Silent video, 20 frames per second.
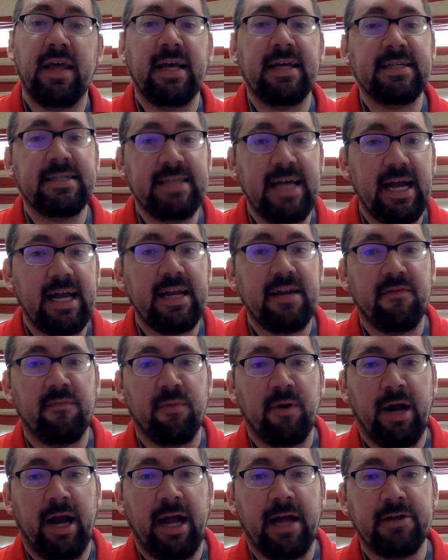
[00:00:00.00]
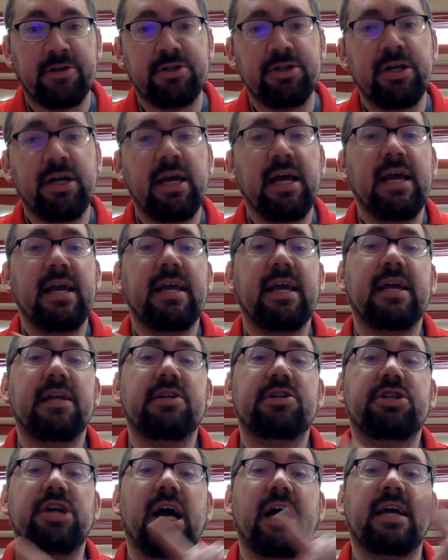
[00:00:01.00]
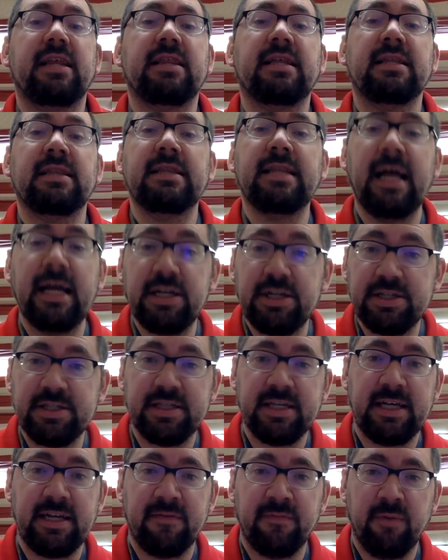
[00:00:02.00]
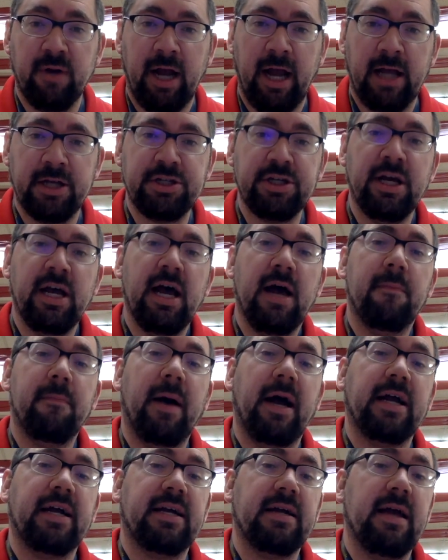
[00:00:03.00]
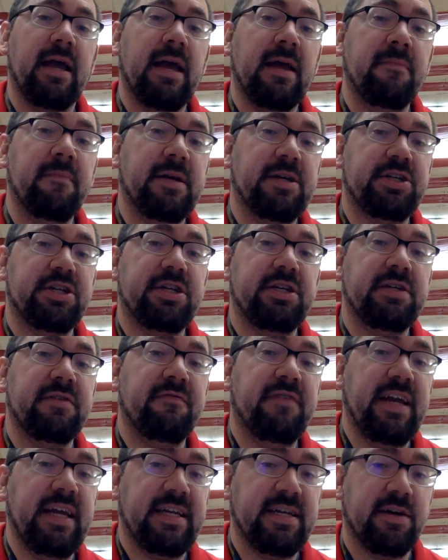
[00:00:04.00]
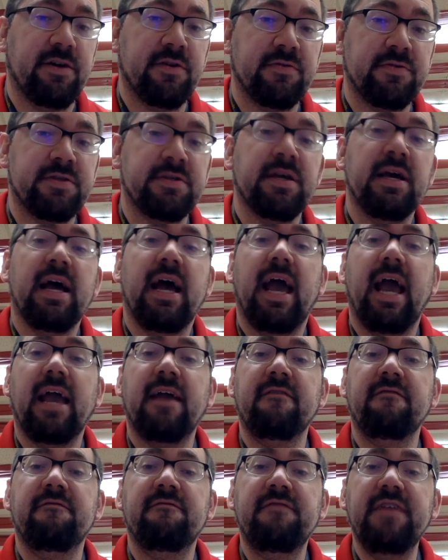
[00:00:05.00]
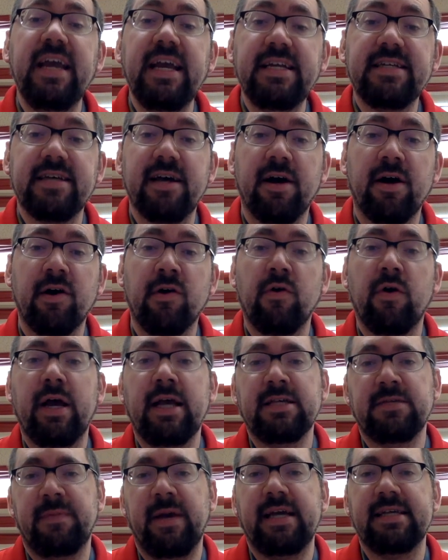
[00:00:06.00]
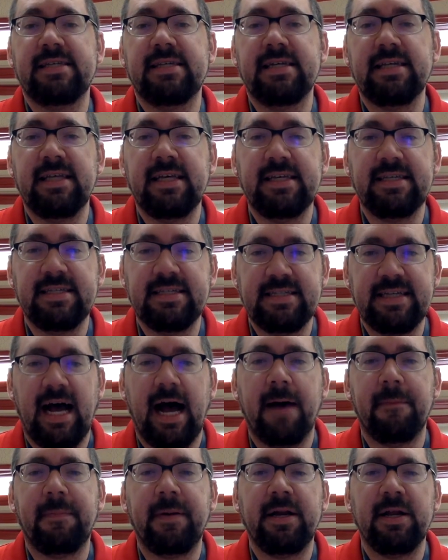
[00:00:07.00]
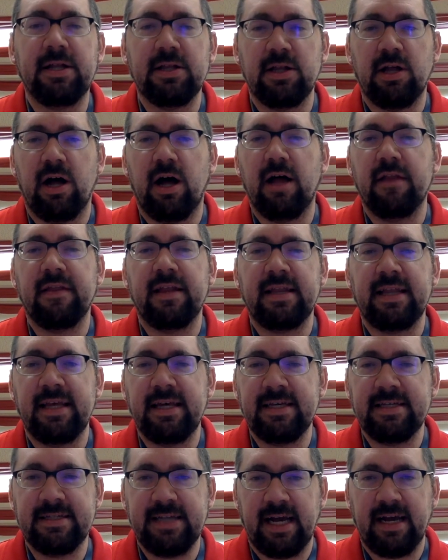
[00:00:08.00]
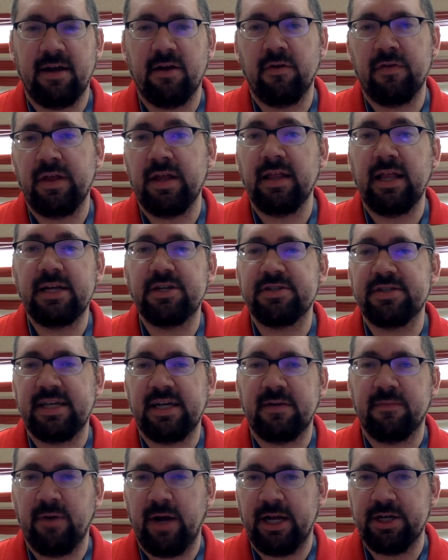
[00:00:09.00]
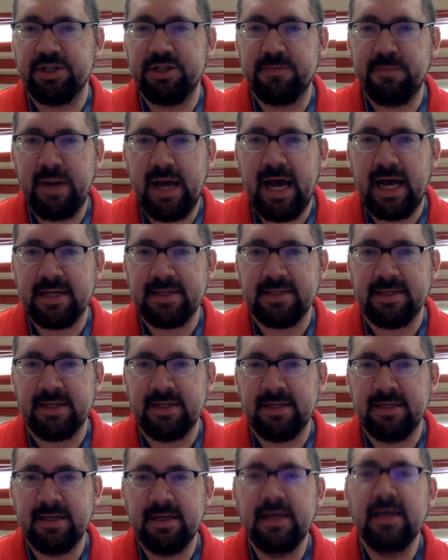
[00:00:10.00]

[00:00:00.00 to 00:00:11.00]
The executive branch can check the legislative branch by initiating vetoes. A veto is basically stopping a law that the legislative branch is passing.